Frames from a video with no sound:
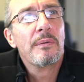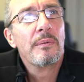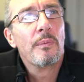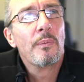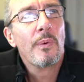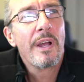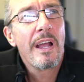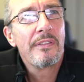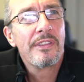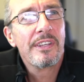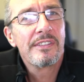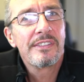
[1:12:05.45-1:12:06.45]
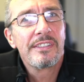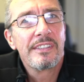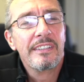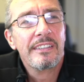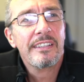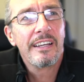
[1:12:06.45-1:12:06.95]
where this
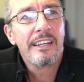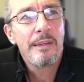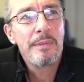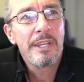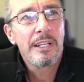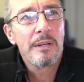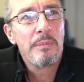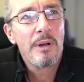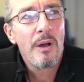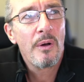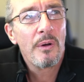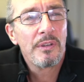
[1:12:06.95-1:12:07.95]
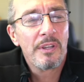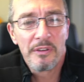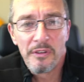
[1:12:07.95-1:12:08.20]
dynamic about